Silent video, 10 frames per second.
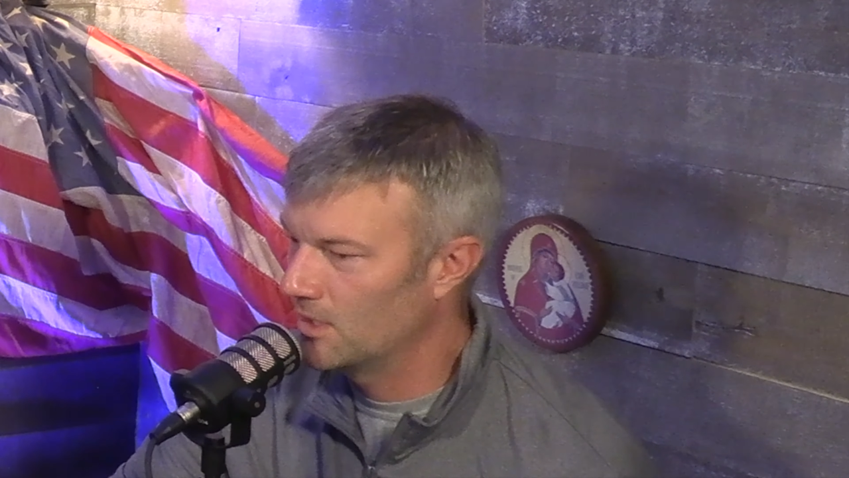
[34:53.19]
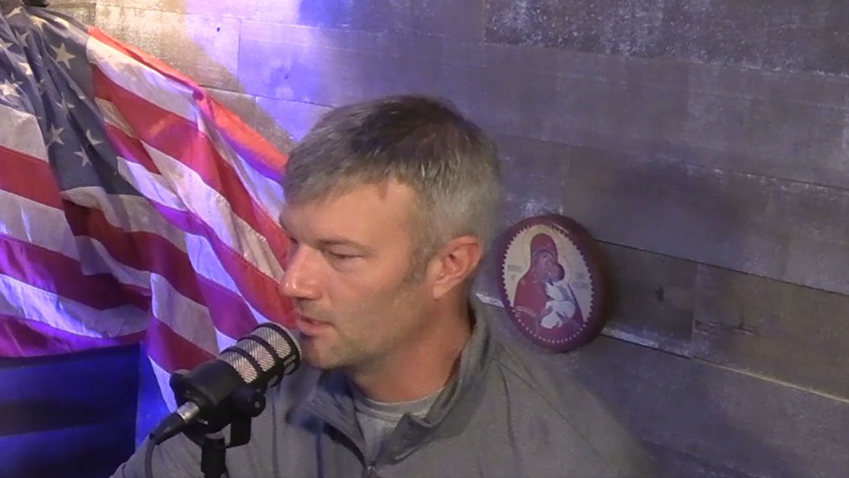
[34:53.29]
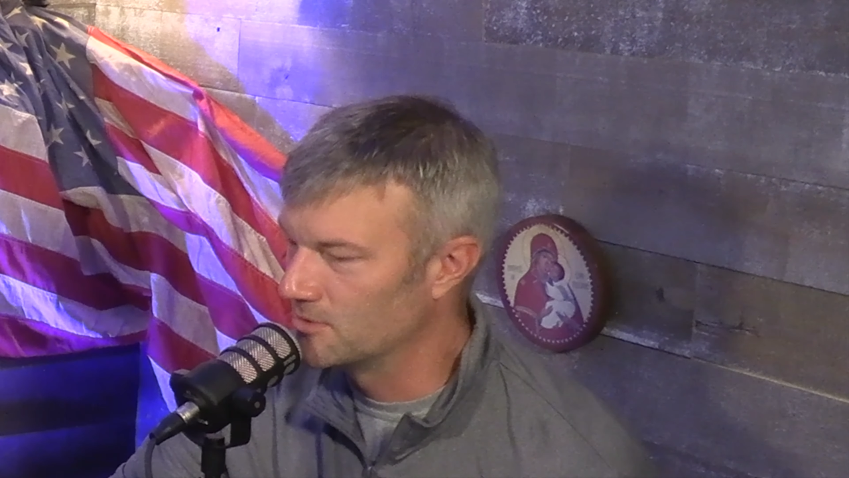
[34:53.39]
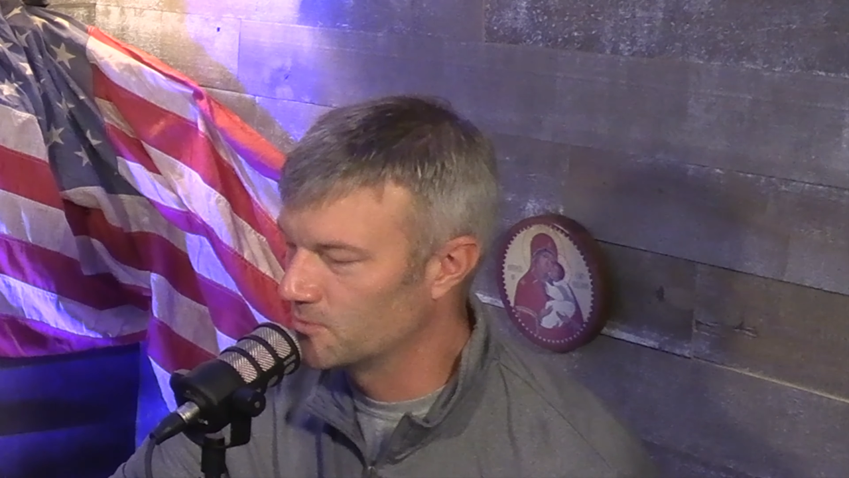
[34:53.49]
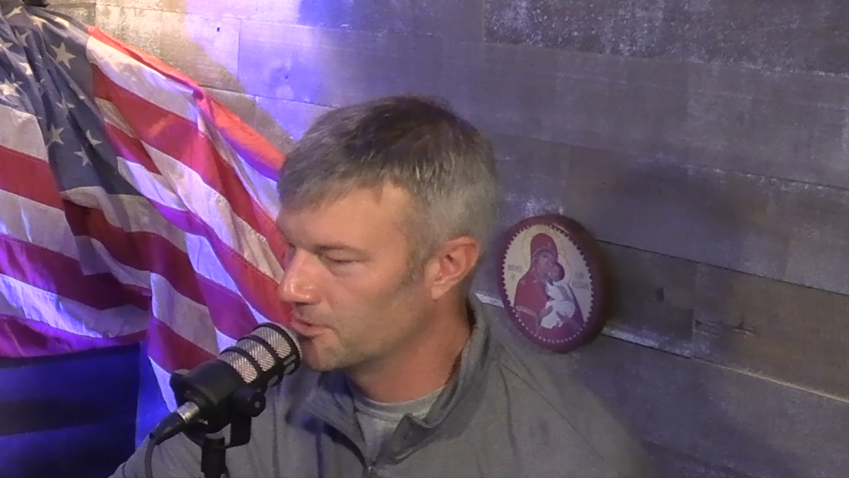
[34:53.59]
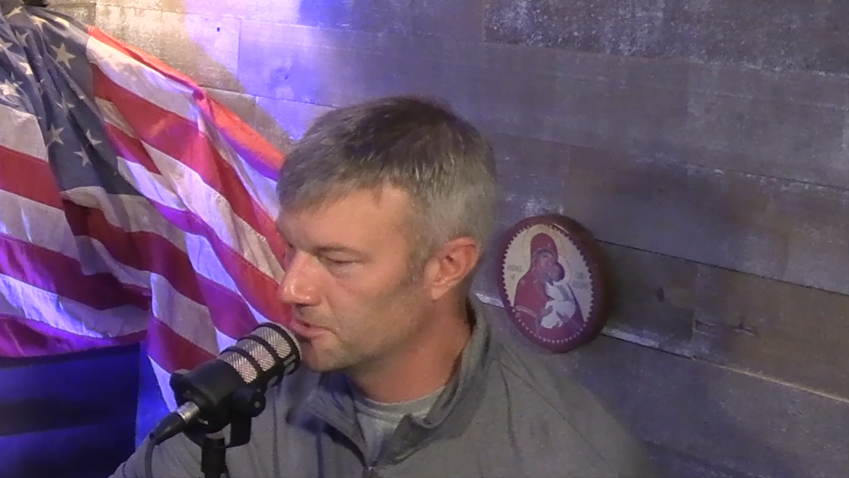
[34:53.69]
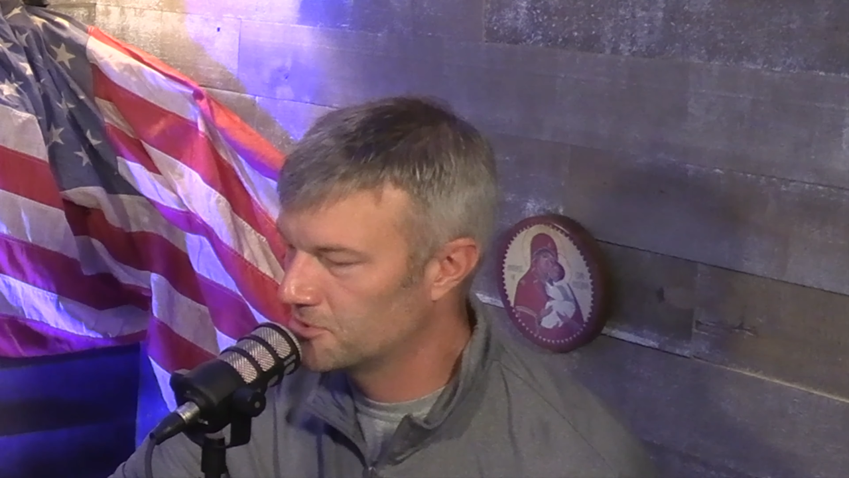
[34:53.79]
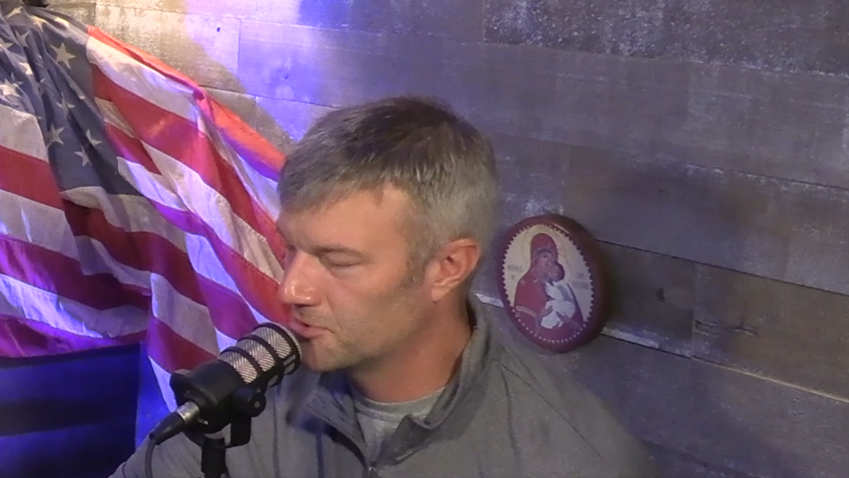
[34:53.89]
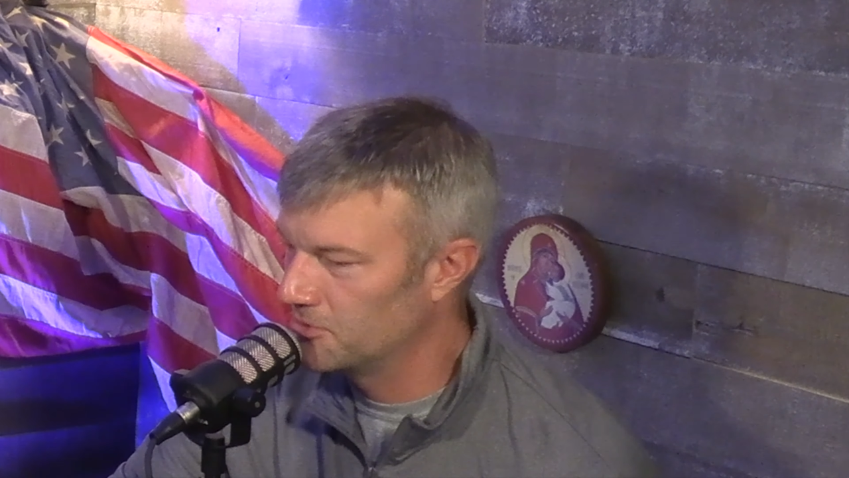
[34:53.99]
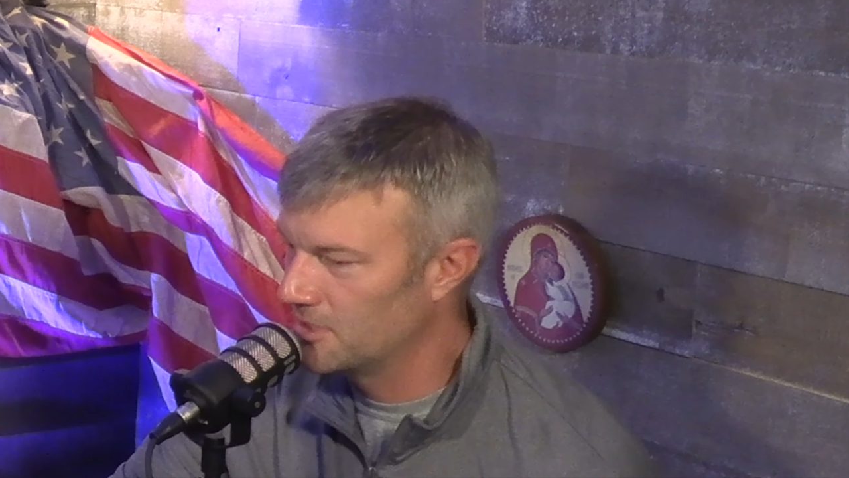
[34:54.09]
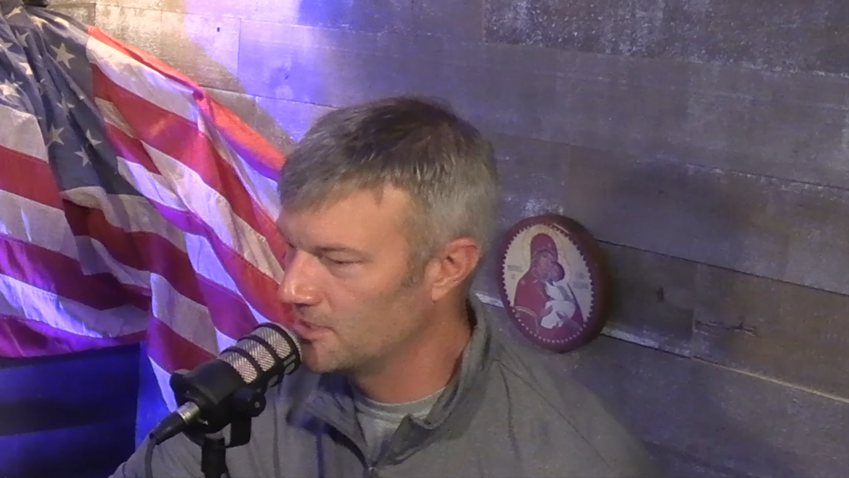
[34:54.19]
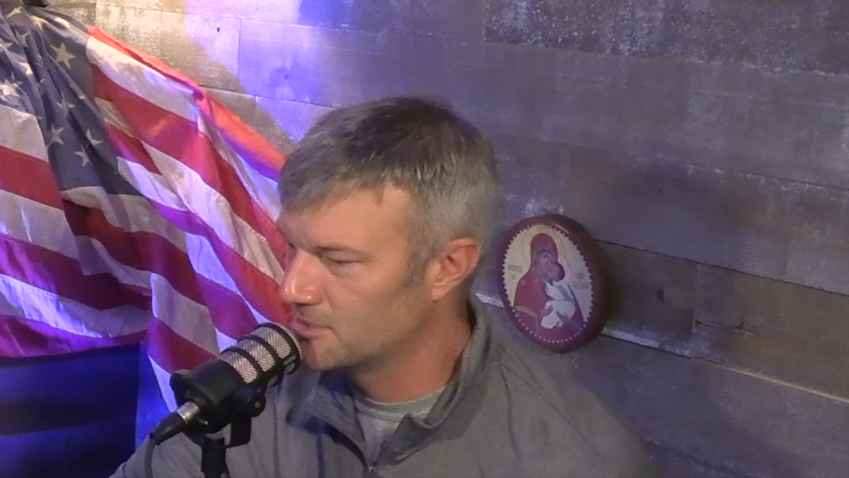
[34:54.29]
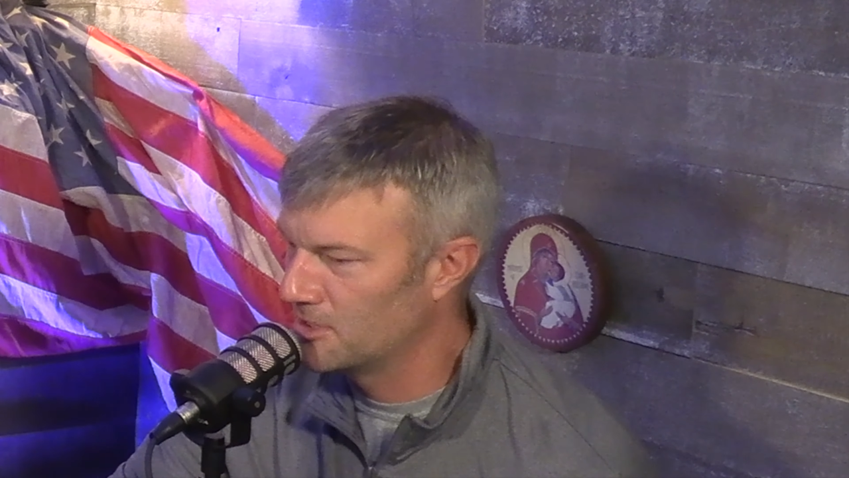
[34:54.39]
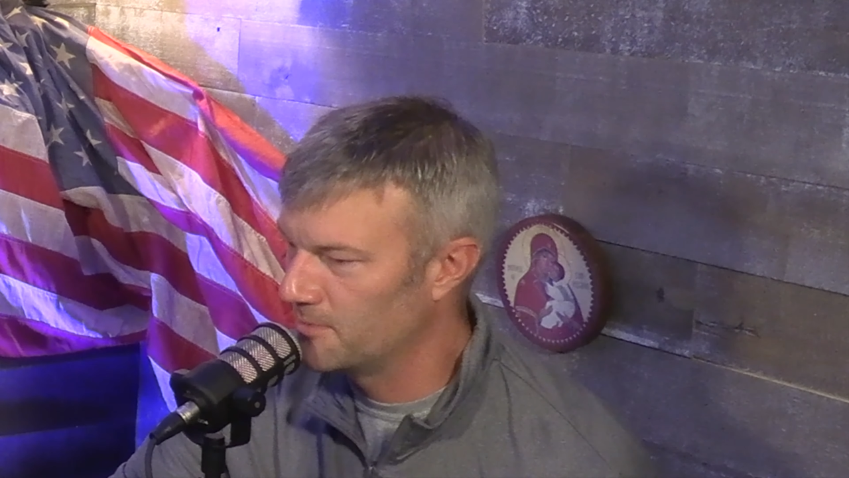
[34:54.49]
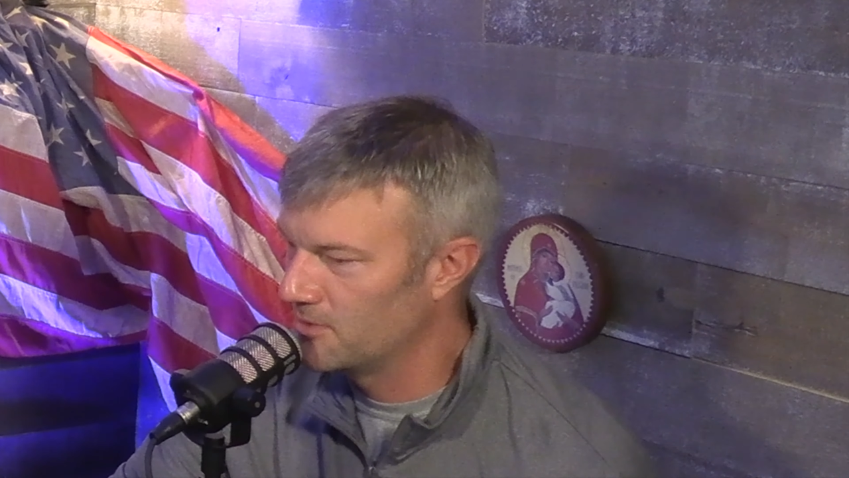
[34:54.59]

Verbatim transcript: And his word is true that he's going to